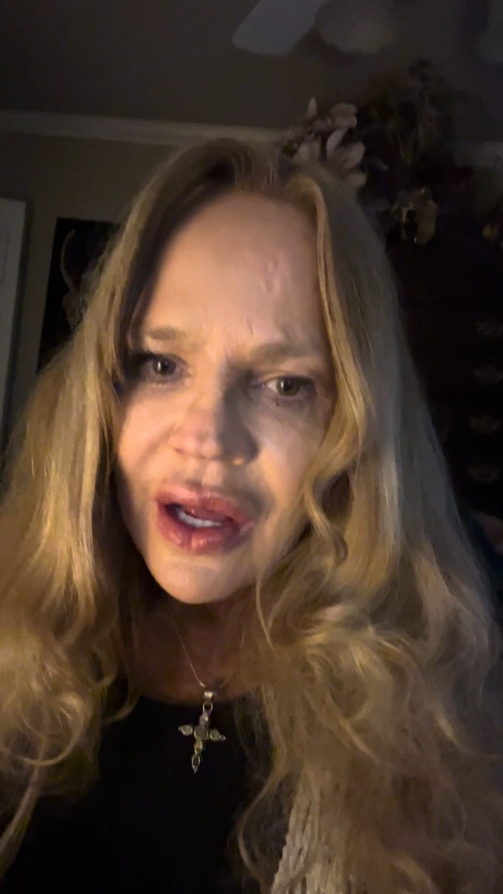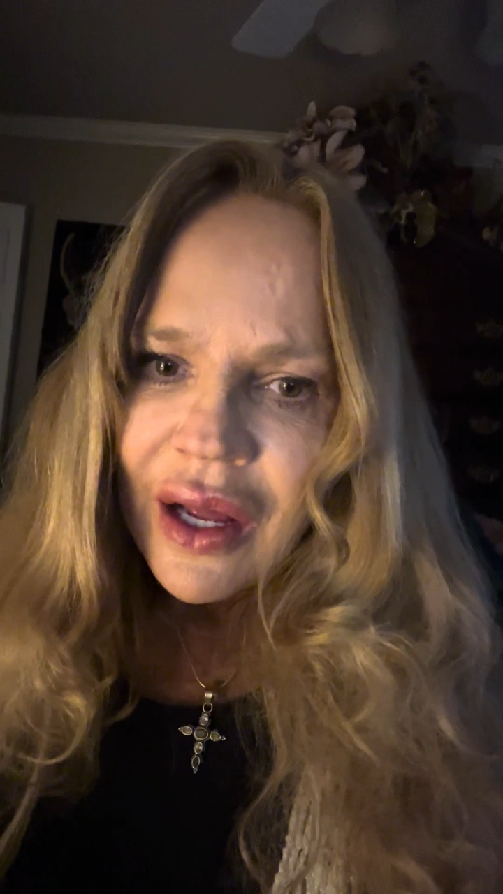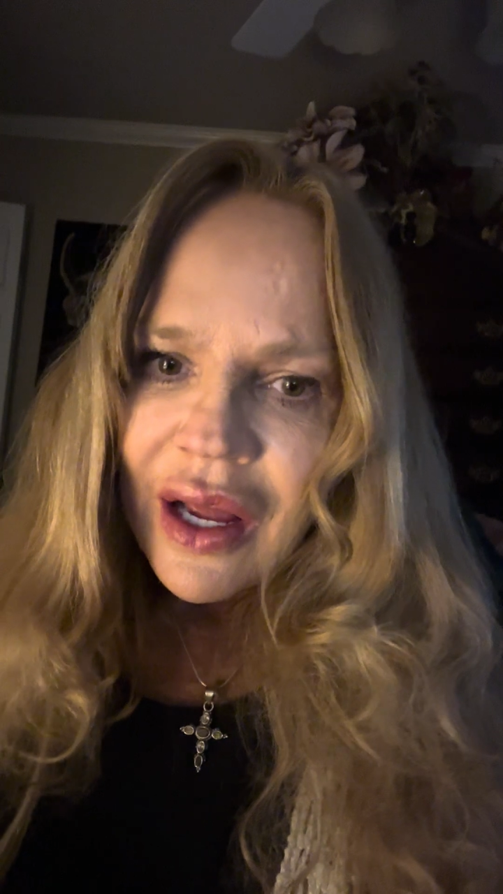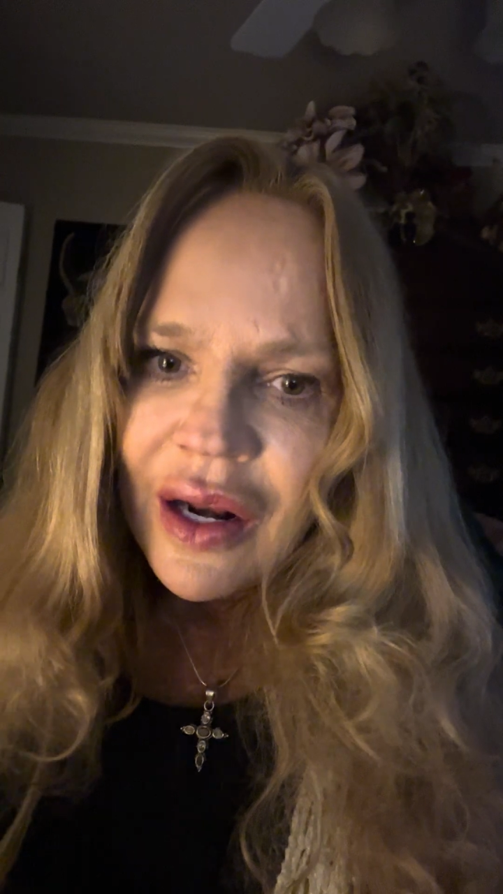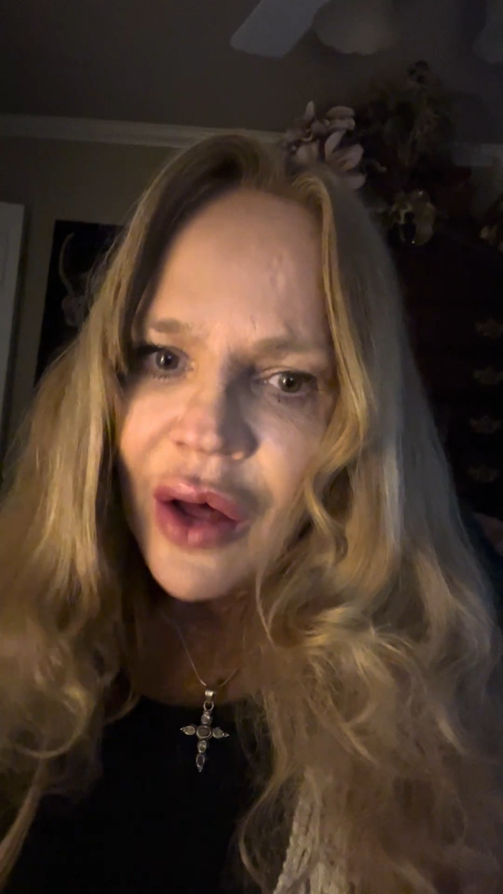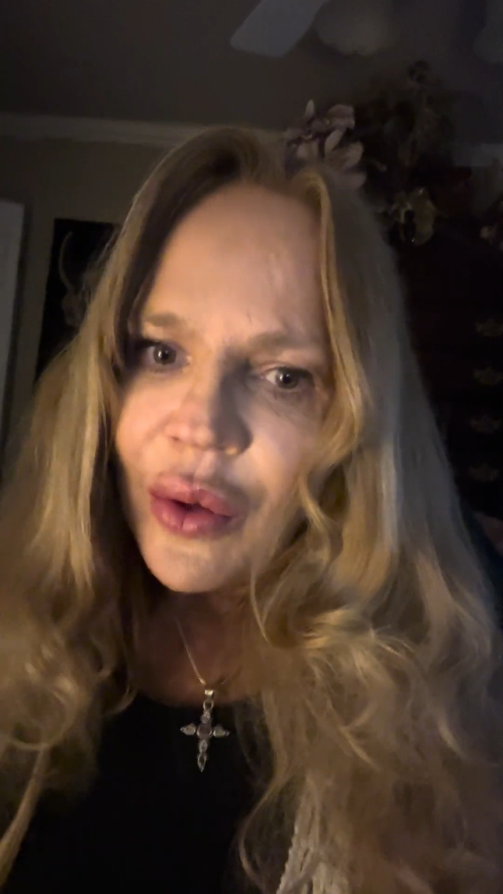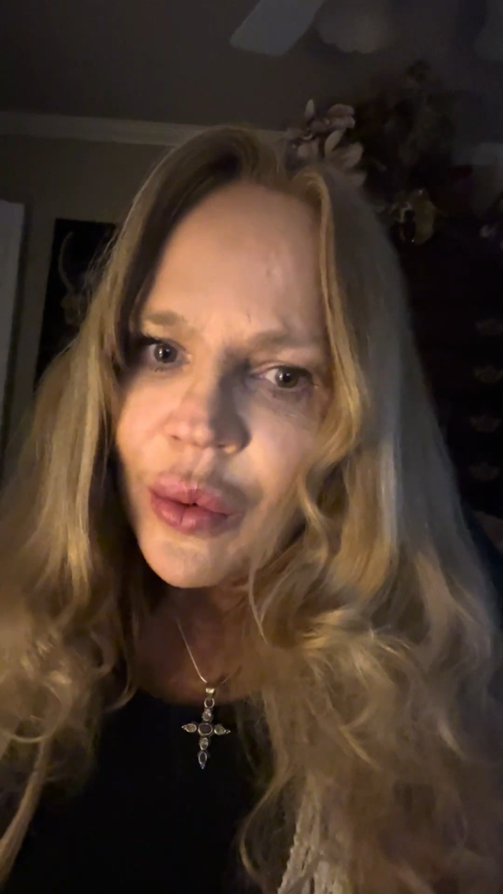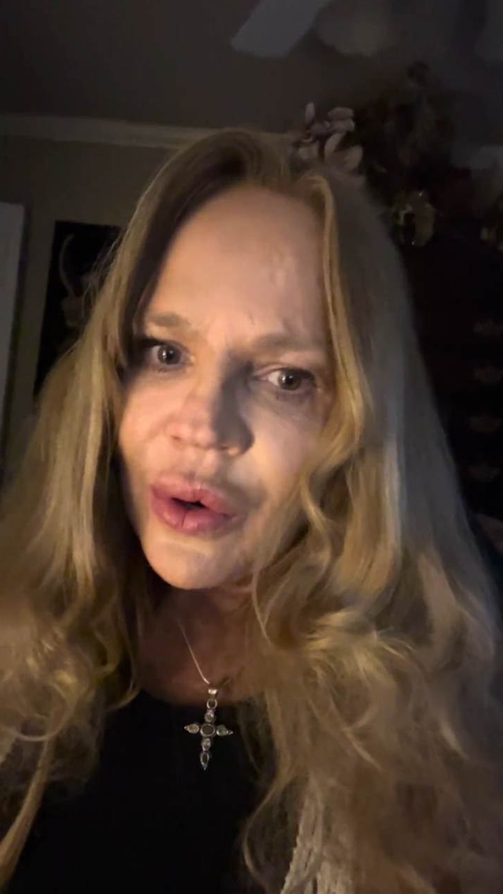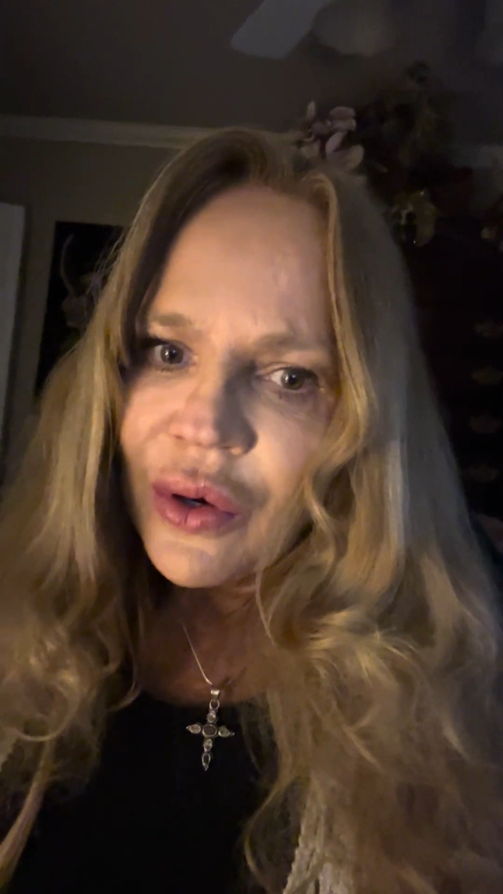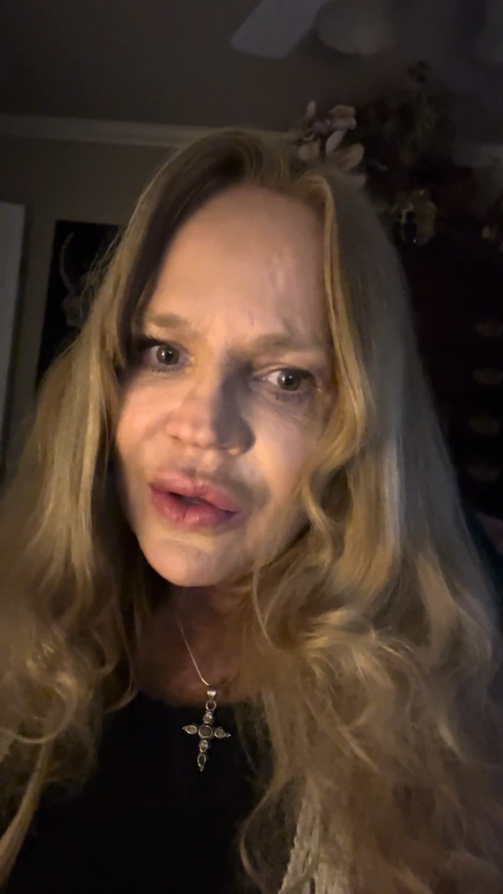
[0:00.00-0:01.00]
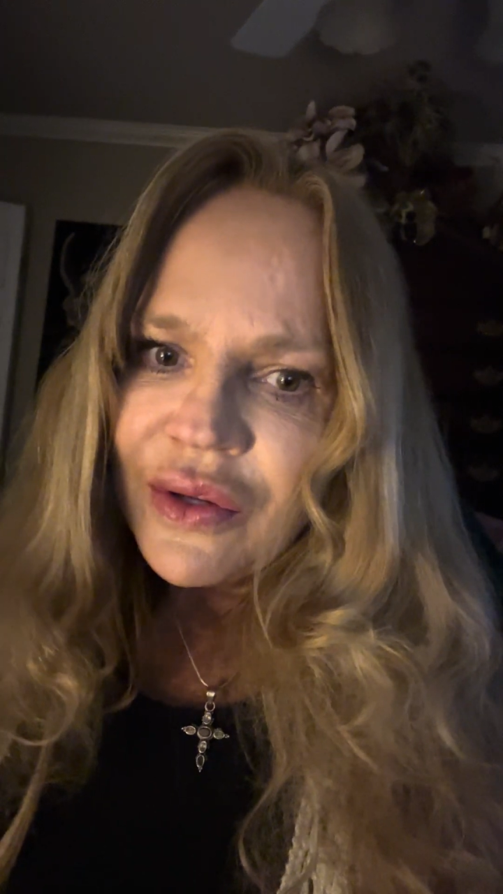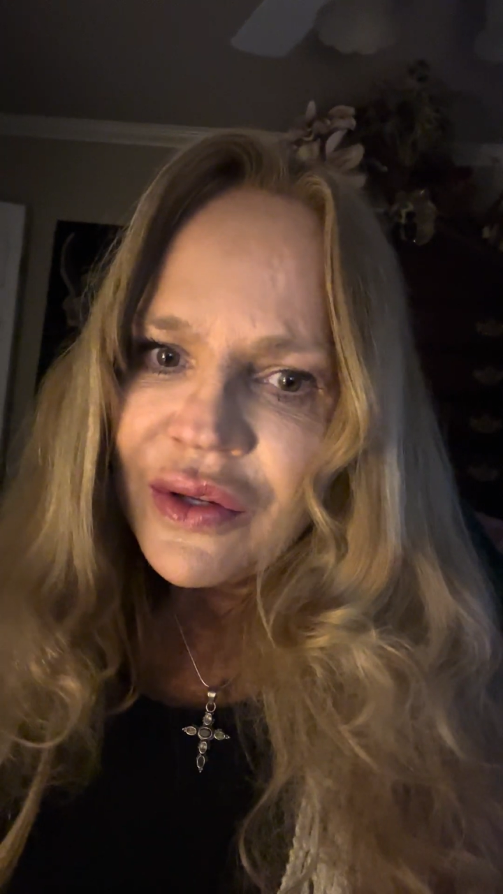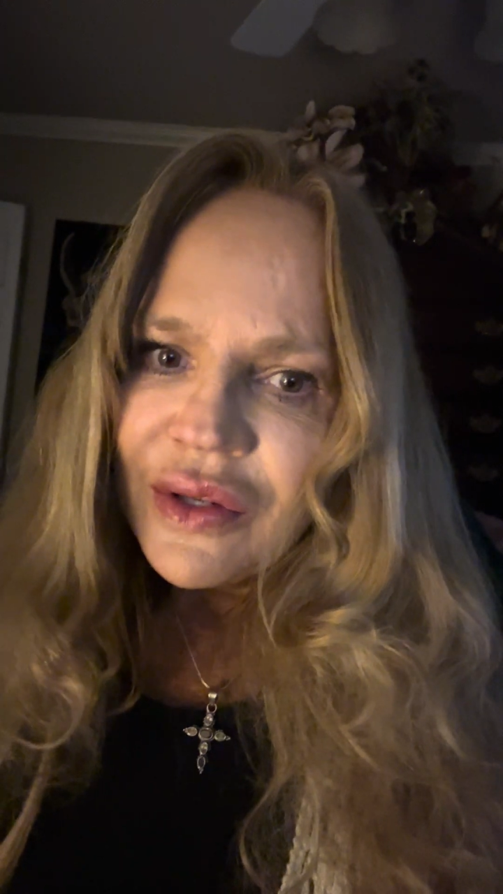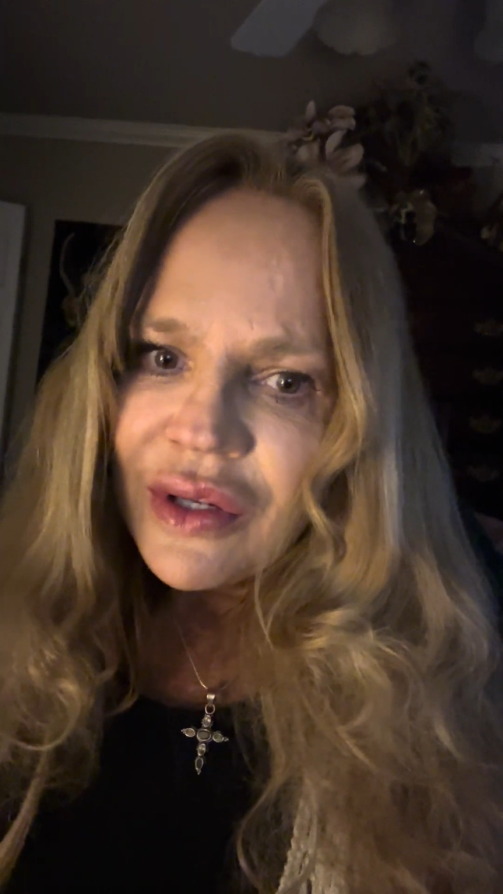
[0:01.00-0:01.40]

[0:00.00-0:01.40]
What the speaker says: In other words,